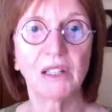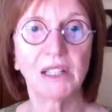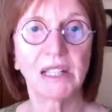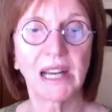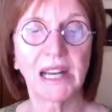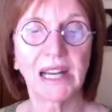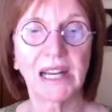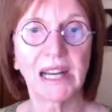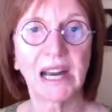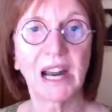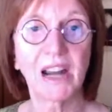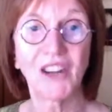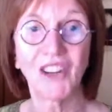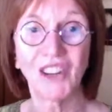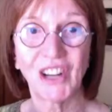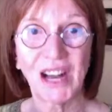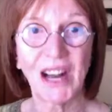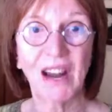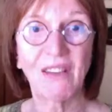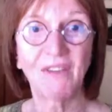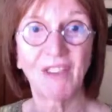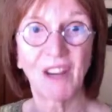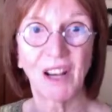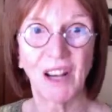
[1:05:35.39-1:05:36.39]
Take it out. You're going
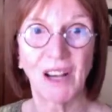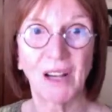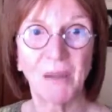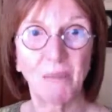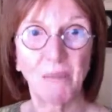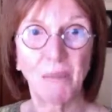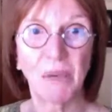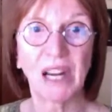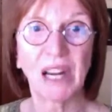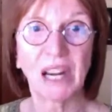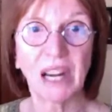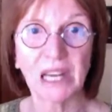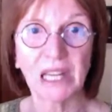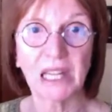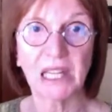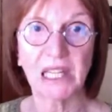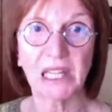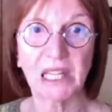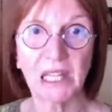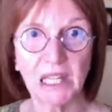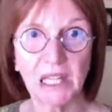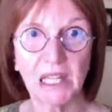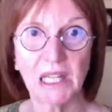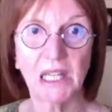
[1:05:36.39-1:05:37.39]
to have to unpick it
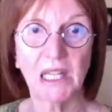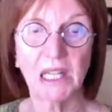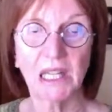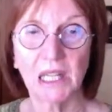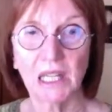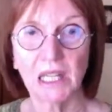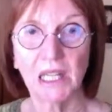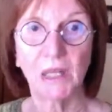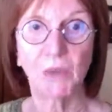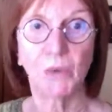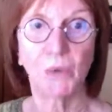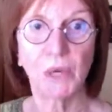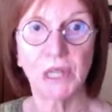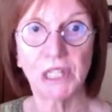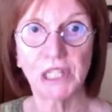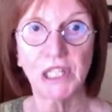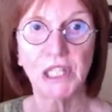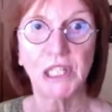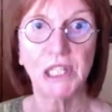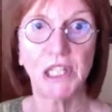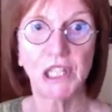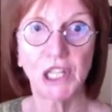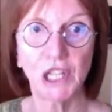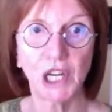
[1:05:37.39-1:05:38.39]
one
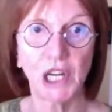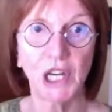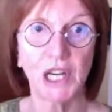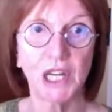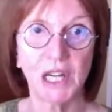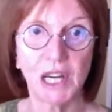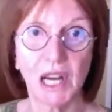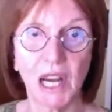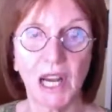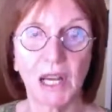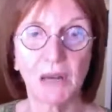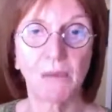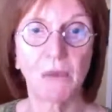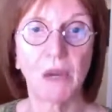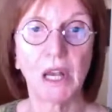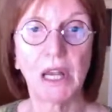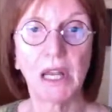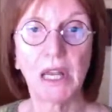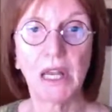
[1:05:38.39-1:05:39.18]
stitch at a time,